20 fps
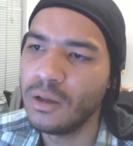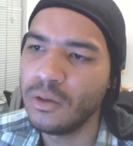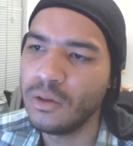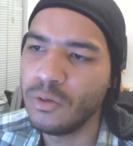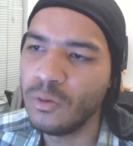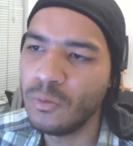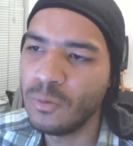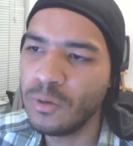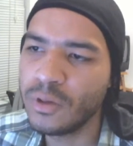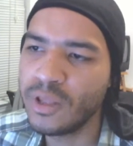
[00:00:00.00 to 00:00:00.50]

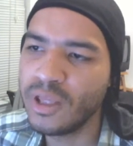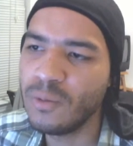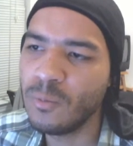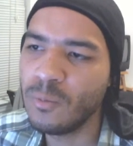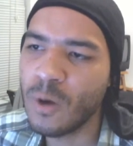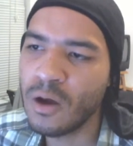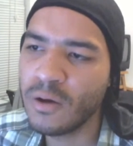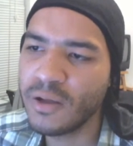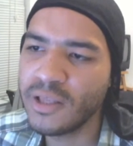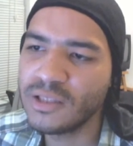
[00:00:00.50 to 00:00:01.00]
you will keep
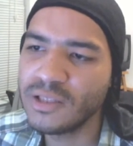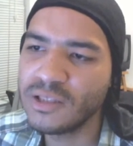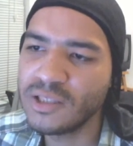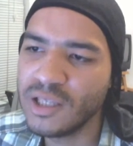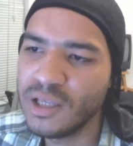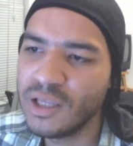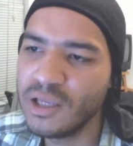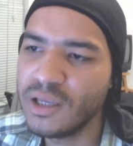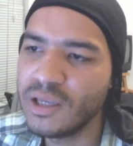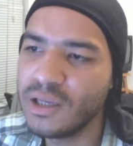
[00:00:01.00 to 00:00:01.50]
walking,
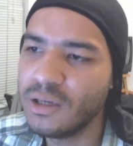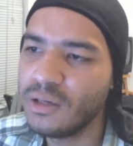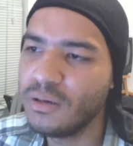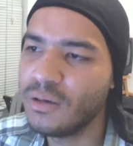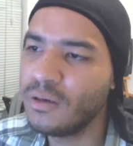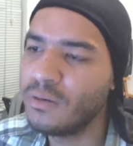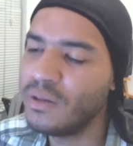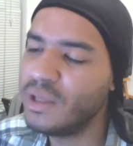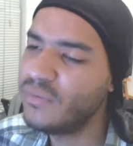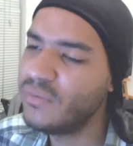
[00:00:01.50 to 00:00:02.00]
singing, you
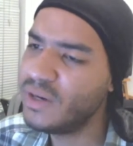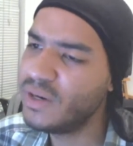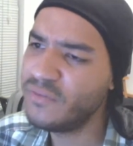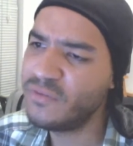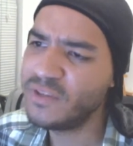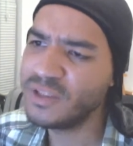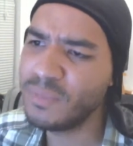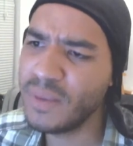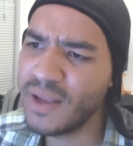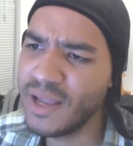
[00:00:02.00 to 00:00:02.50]
know, even
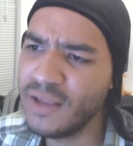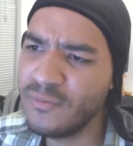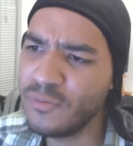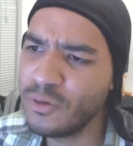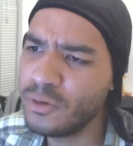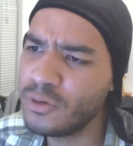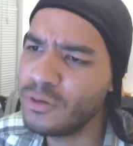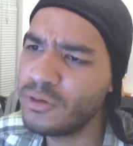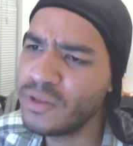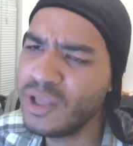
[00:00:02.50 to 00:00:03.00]
if it's
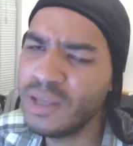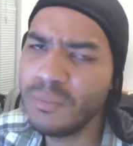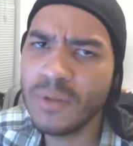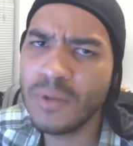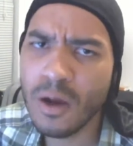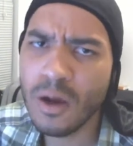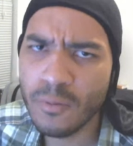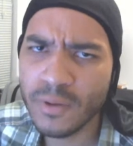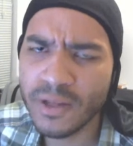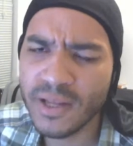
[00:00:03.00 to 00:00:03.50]
painful, you're going to keep
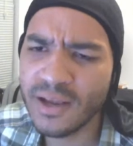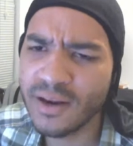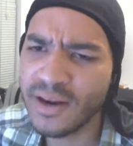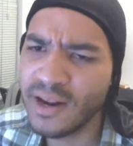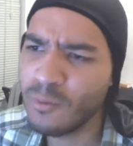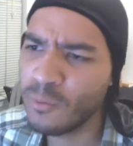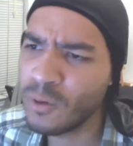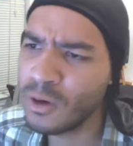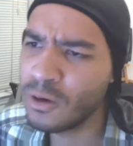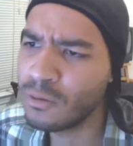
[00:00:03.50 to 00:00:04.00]
going down
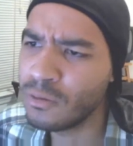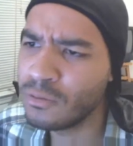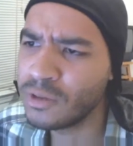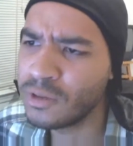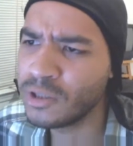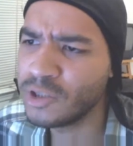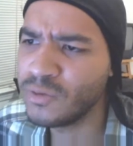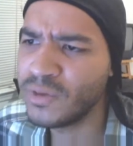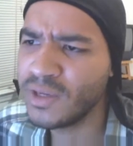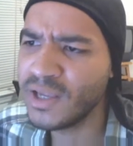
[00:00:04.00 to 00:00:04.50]
that road
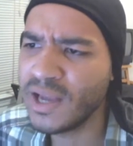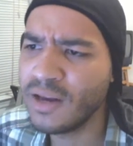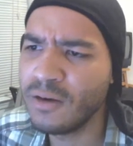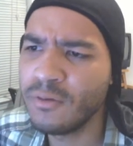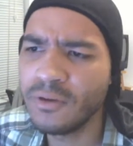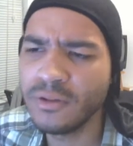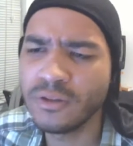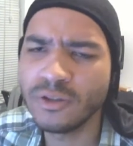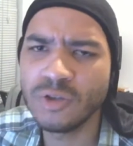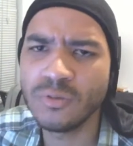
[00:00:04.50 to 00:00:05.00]
because you ain't got
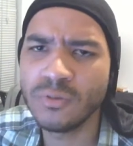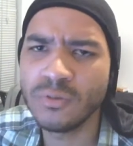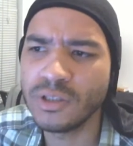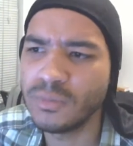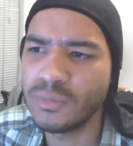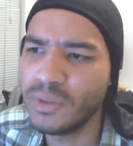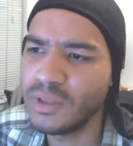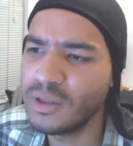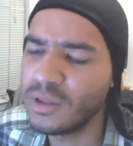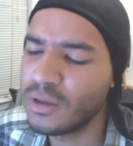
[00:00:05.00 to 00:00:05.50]
no other
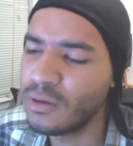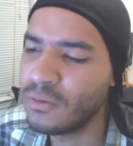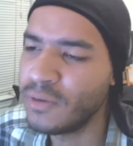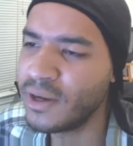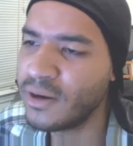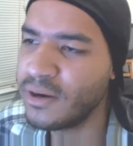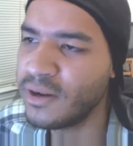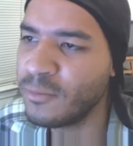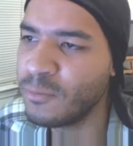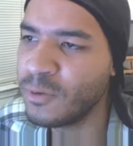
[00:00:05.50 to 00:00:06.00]
choice but to go
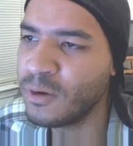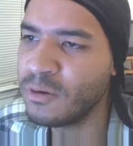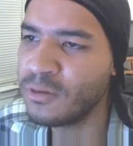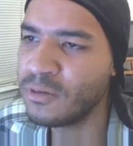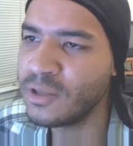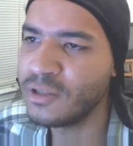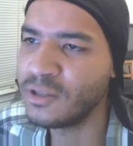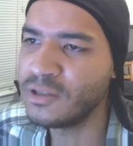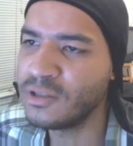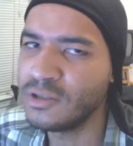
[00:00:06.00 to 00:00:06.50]
down that road
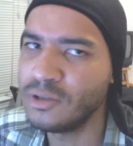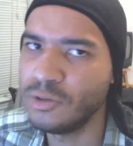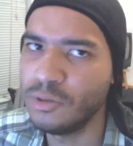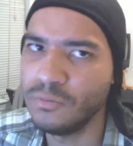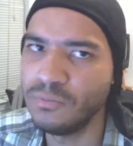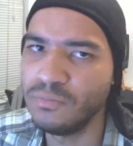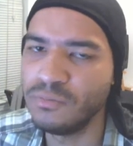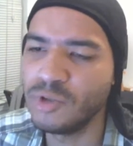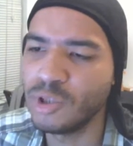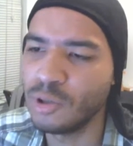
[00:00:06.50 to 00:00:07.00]
because
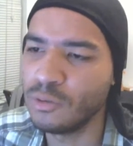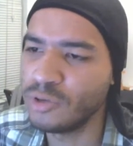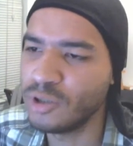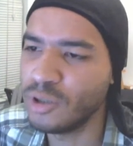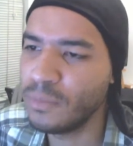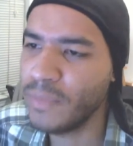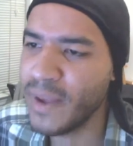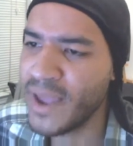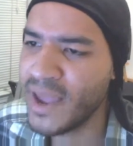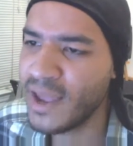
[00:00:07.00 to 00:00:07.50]
you chose
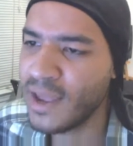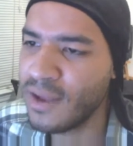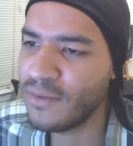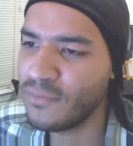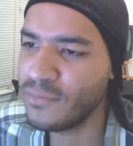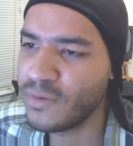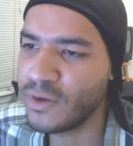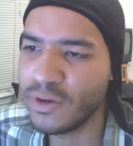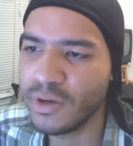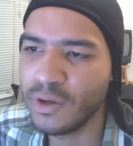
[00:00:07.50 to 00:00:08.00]
your path.
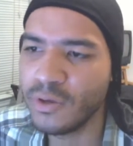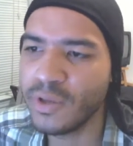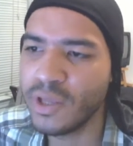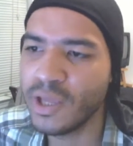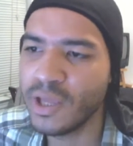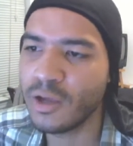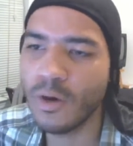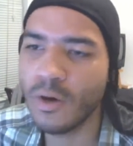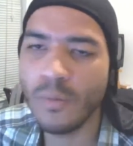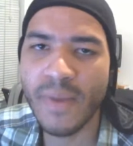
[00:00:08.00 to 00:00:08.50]
You know, you
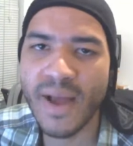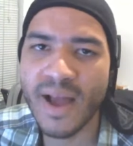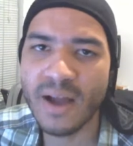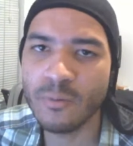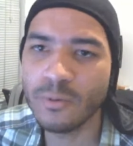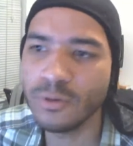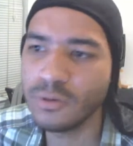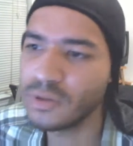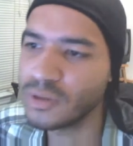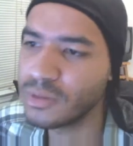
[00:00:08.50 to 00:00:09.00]
can't go
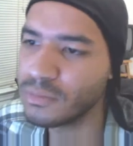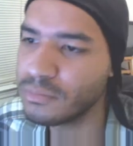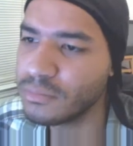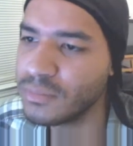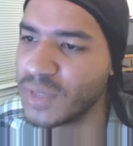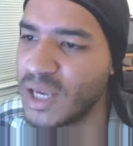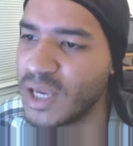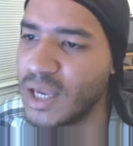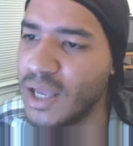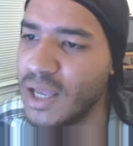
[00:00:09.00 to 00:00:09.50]
backwards.
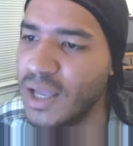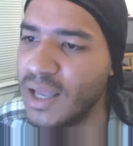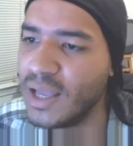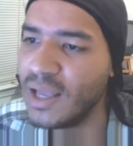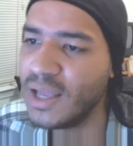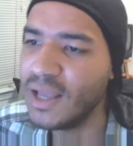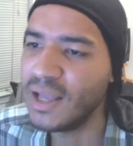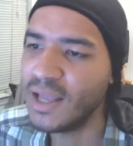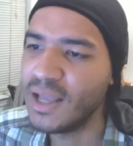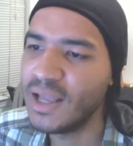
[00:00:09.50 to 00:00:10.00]

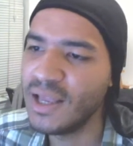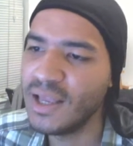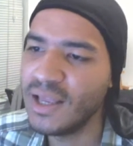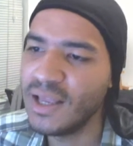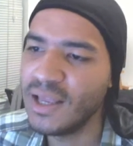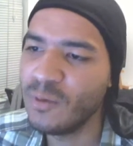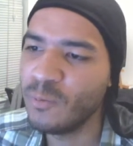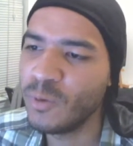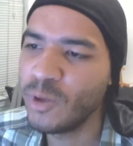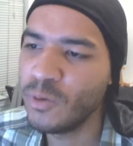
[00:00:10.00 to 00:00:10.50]

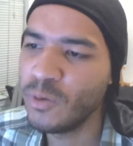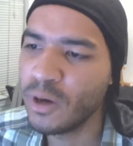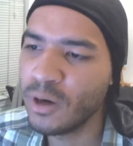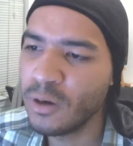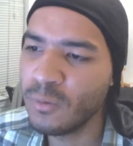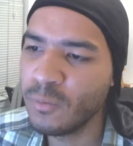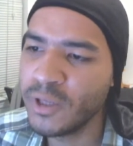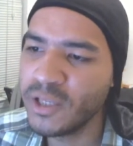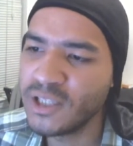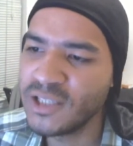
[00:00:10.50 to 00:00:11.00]
And when you
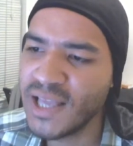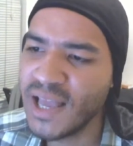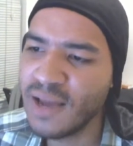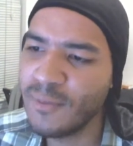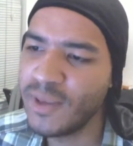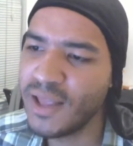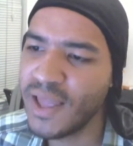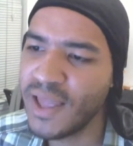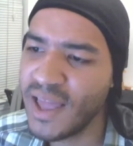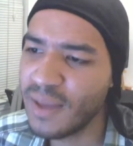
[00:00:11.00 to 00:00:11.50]
hurt, when you're sad,
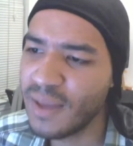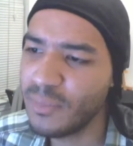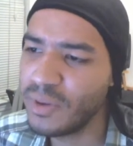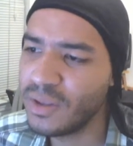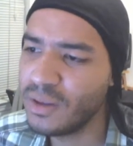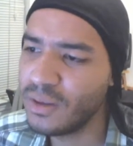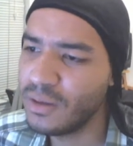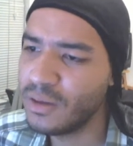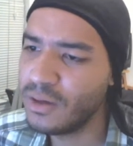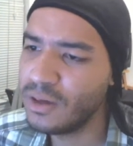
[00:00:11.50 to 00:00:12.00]
when you're
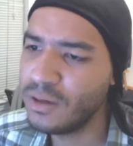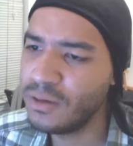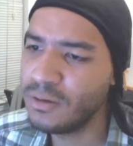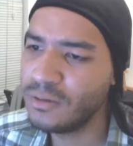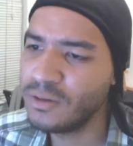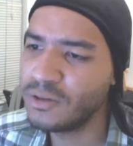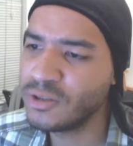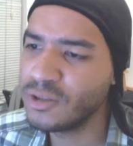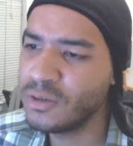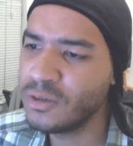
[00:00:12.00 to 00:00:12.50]
happy, you
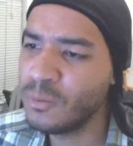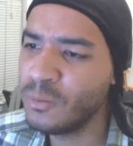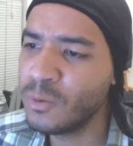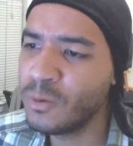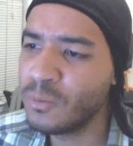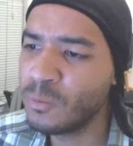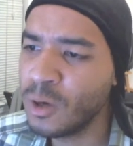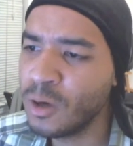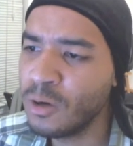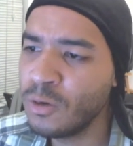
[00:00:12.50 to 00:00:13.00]
know, there's only
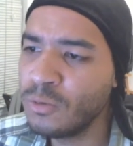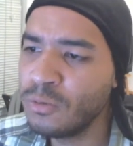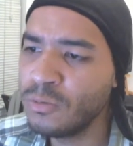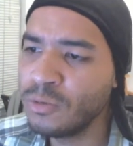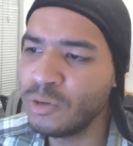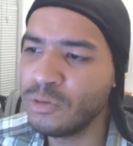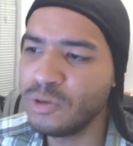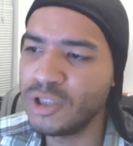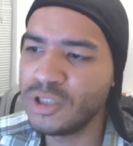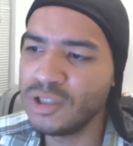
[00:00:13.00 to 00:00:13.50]
one road
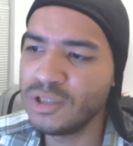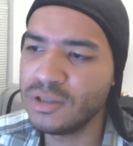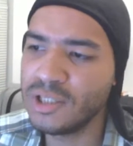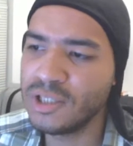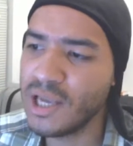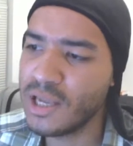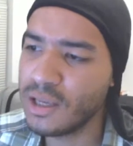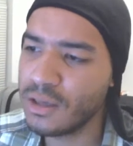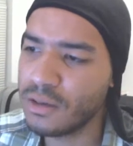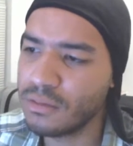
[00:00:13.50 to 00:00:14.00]
you should
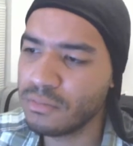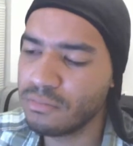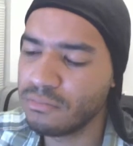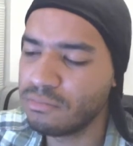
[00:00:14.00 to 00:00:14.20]
take.